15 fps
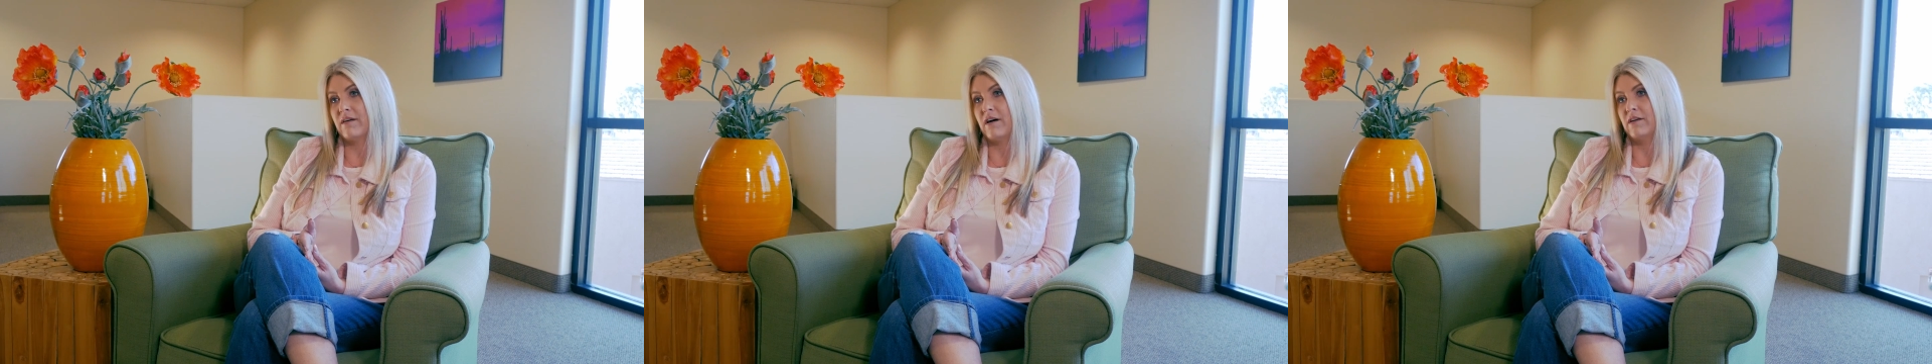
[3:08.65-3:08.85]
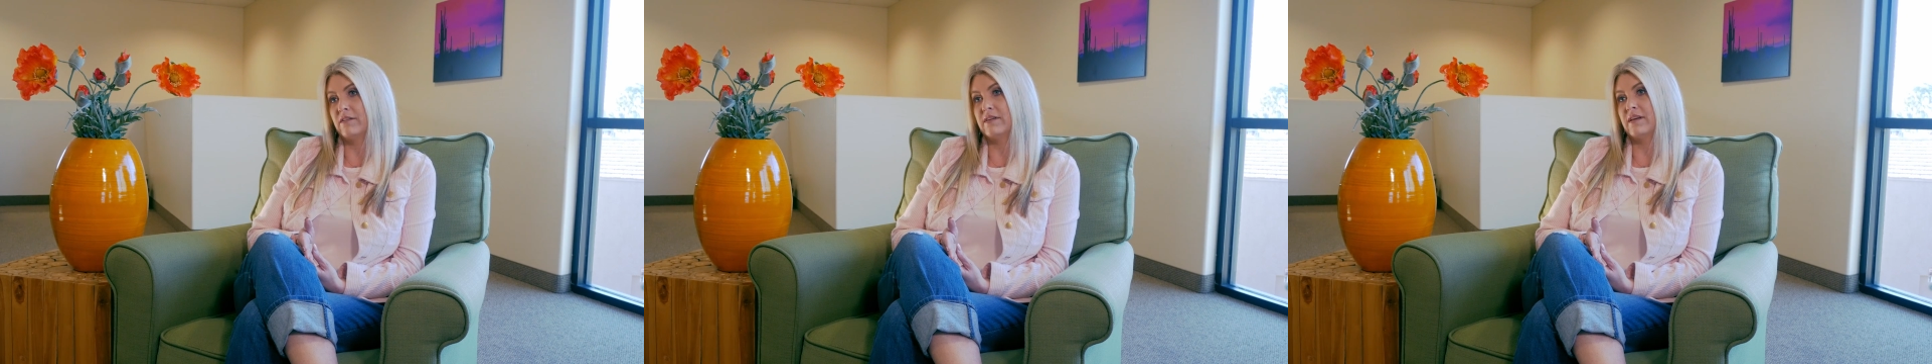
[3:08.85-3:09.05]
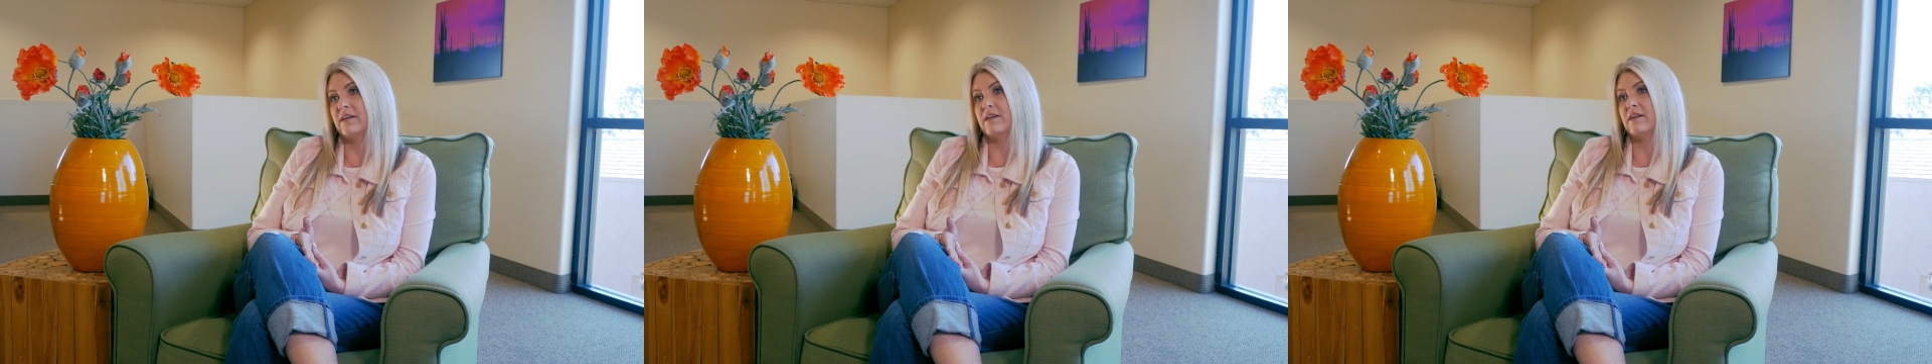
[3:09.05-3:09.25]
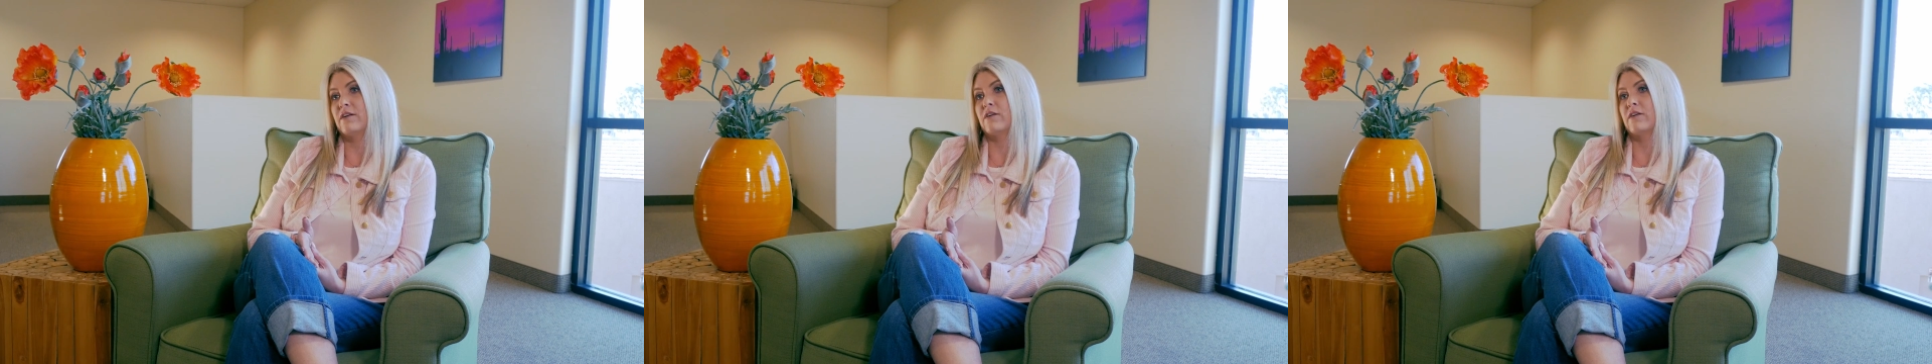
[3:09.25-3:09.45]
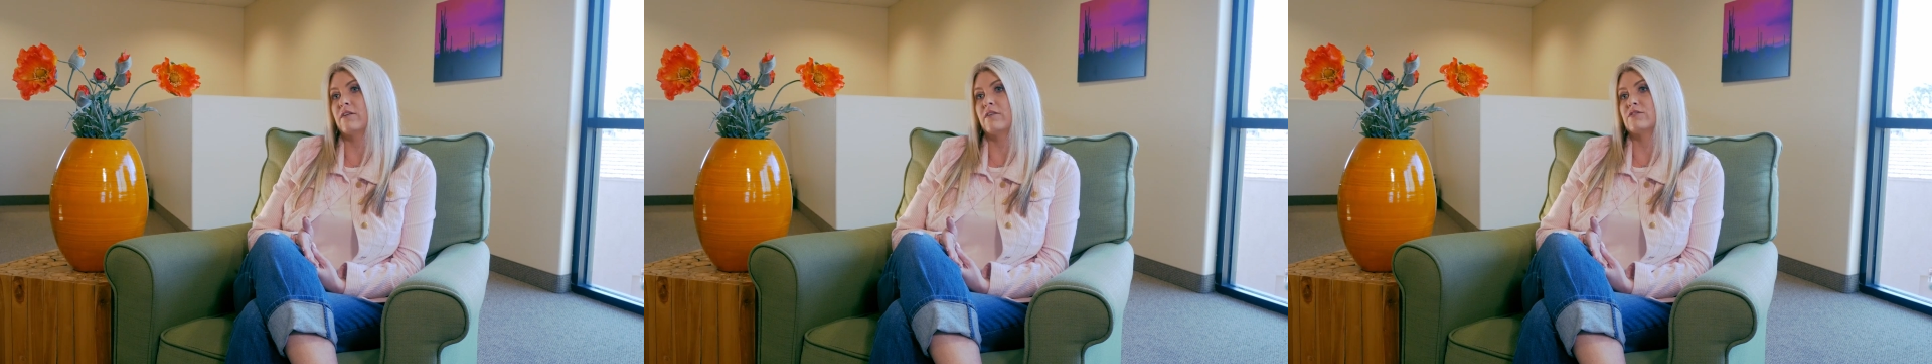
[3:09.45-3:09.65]
I'll take
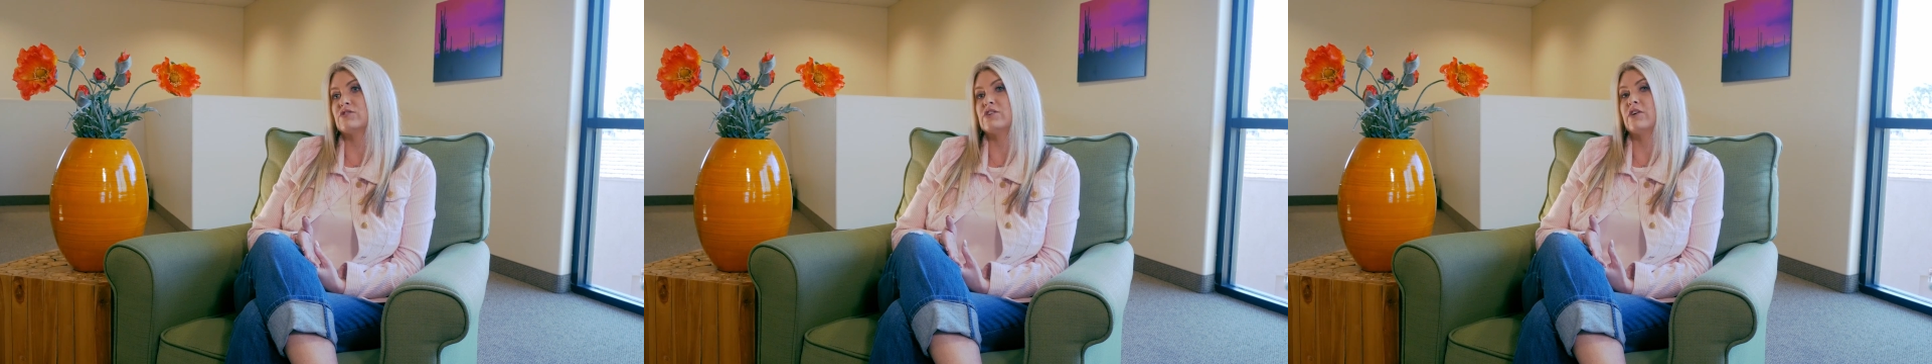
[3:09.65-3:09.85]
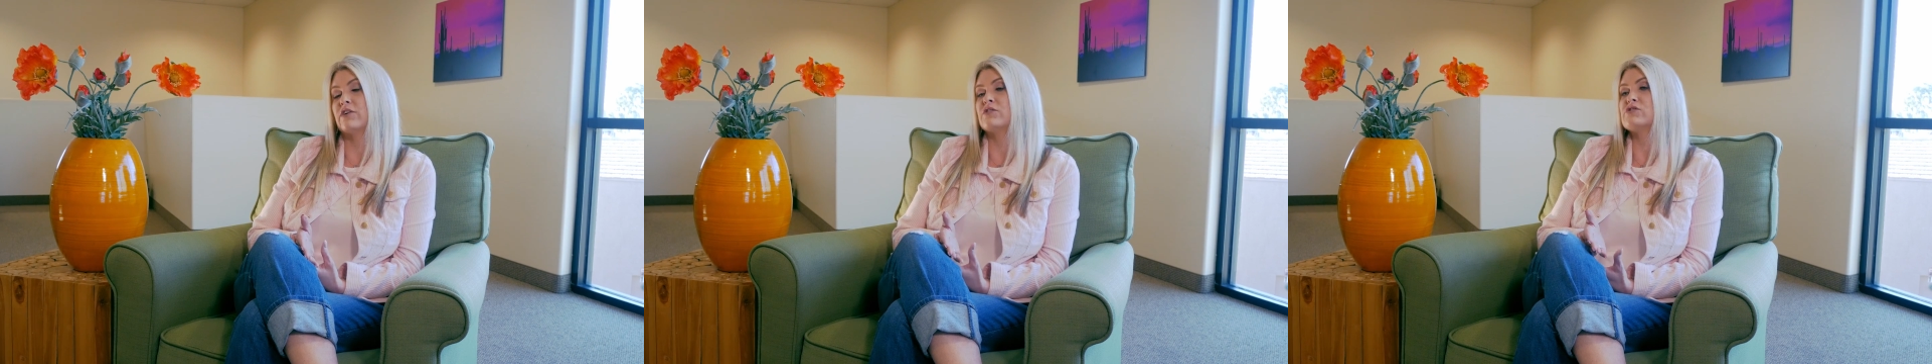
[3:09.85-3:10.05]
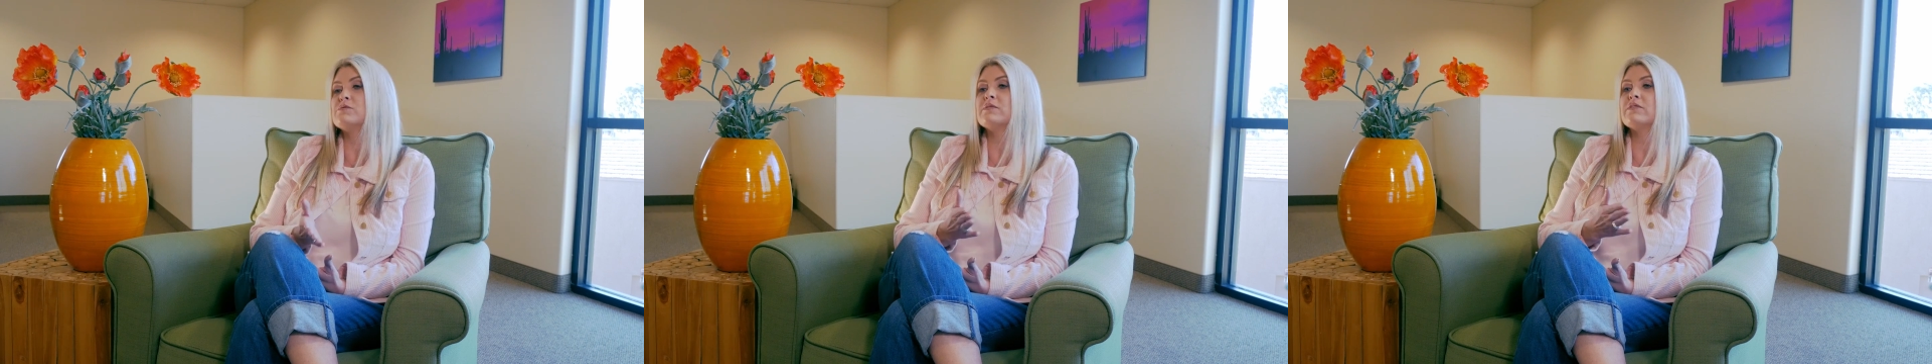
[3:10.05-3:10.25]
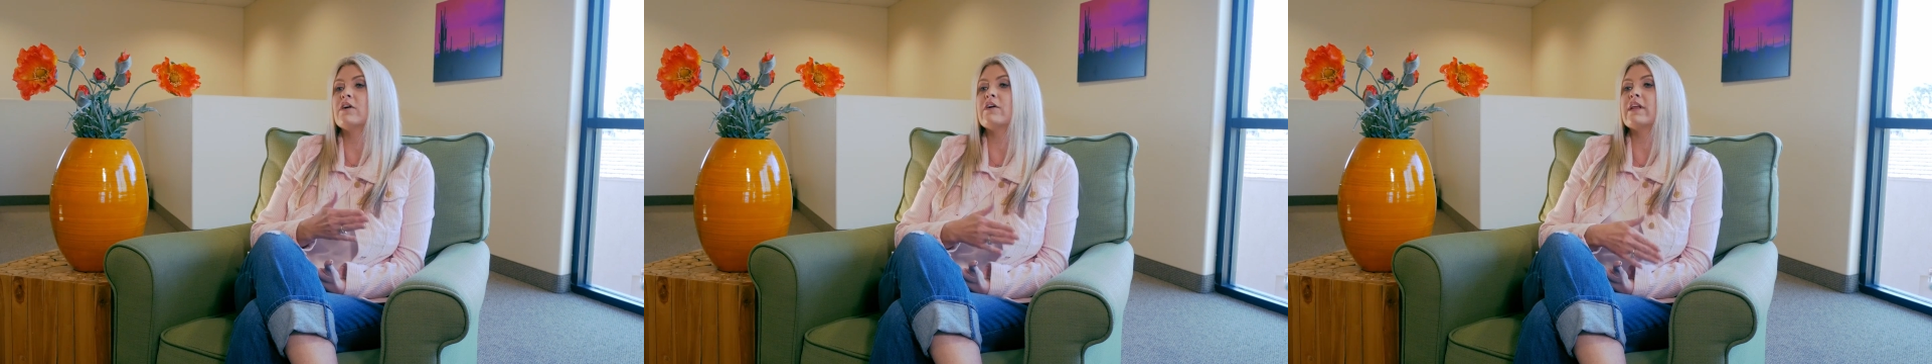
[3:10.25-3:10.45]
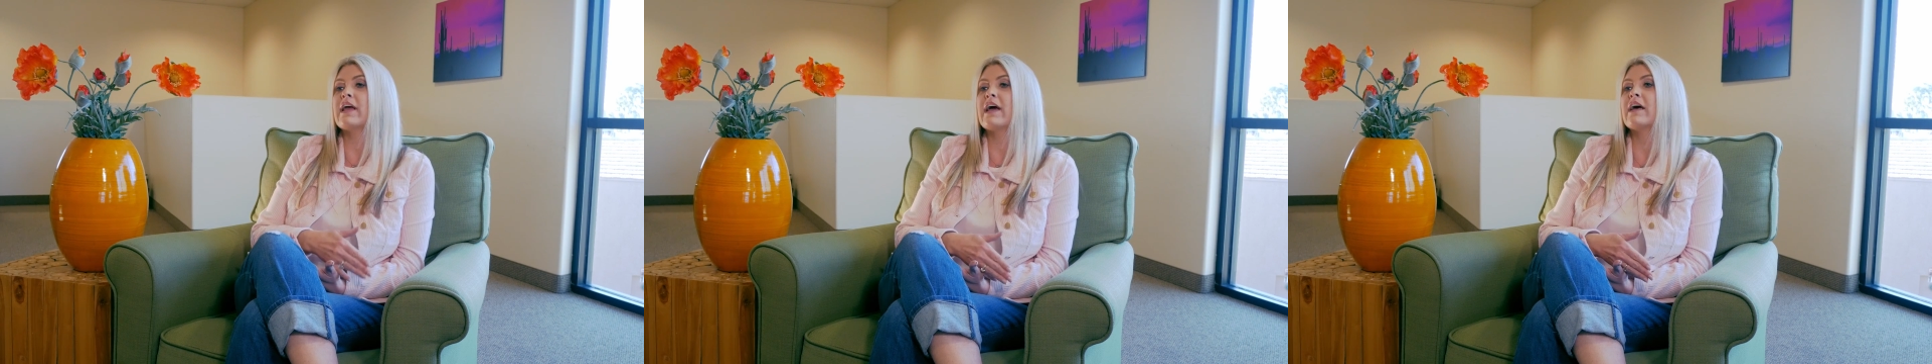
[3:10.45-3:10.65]
care. She had
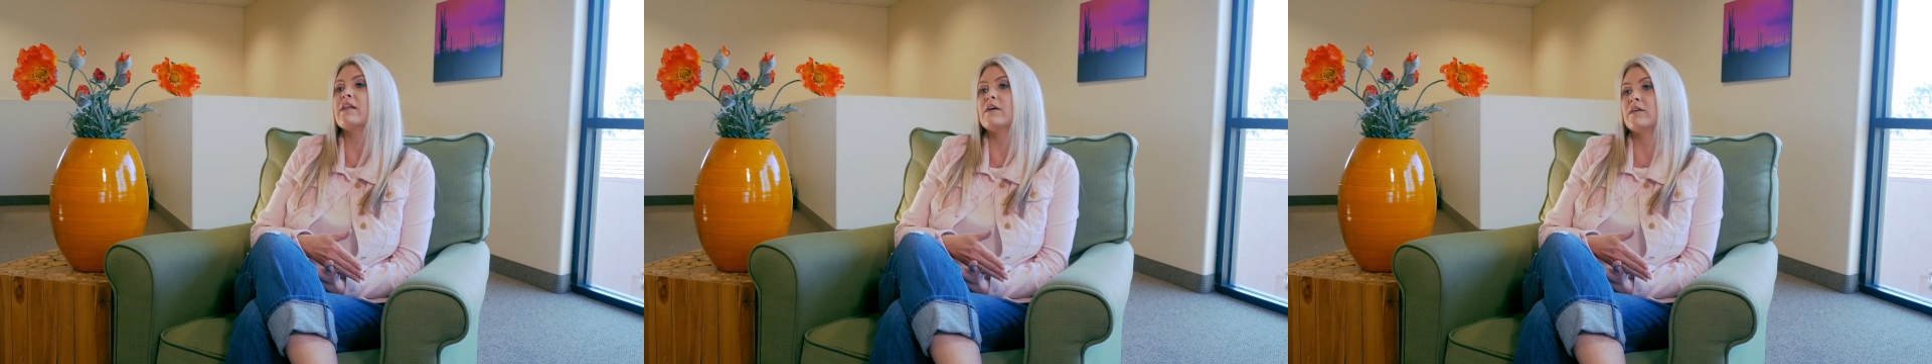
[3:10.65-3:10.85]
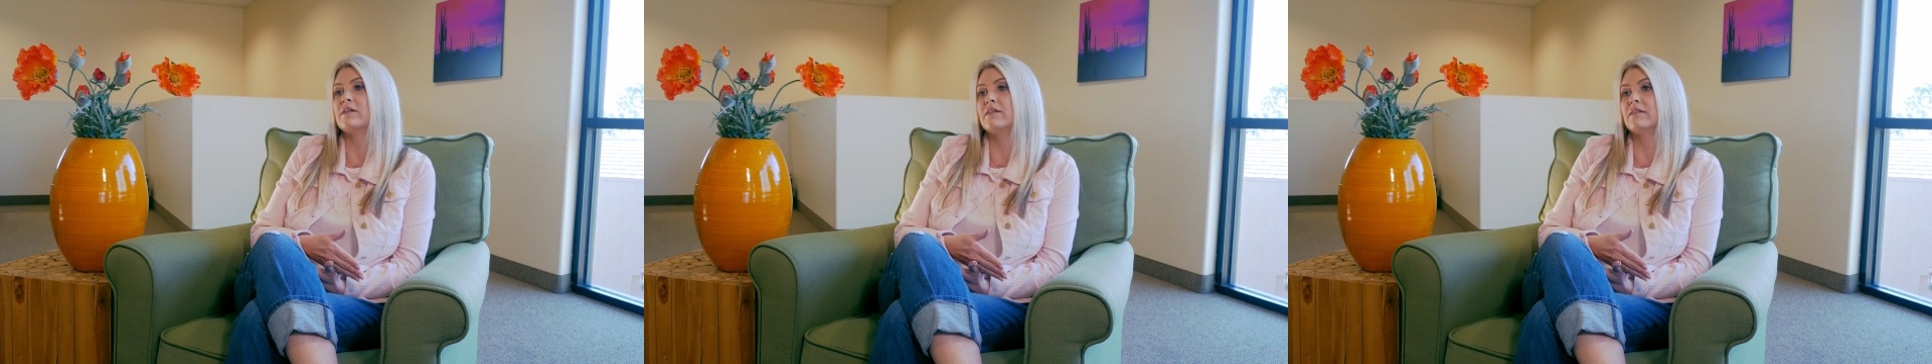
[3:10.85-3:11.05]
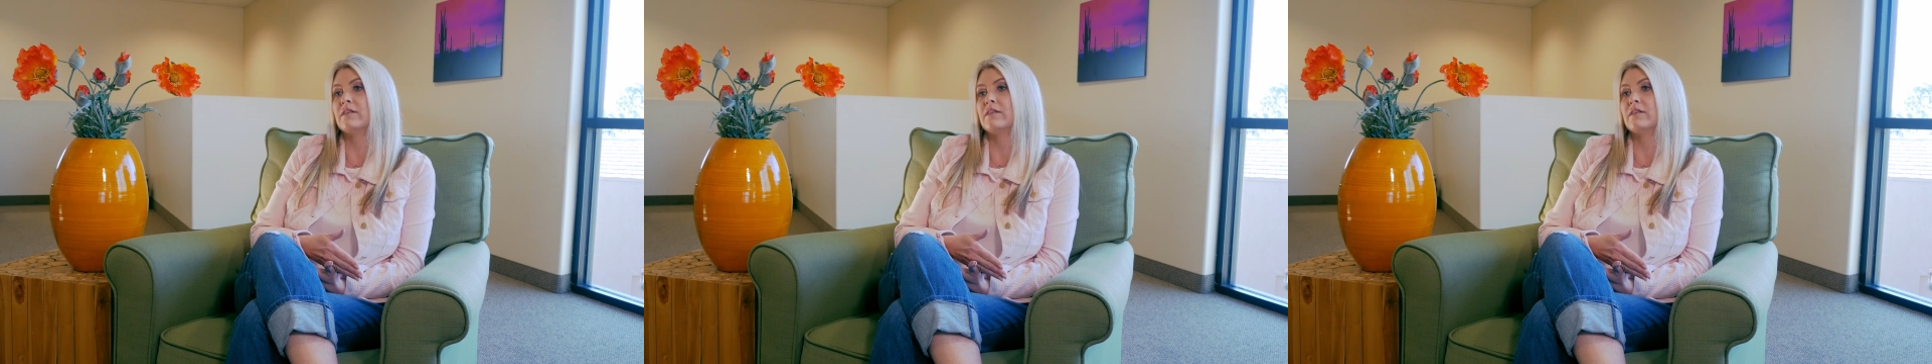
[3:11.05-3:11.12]
already had a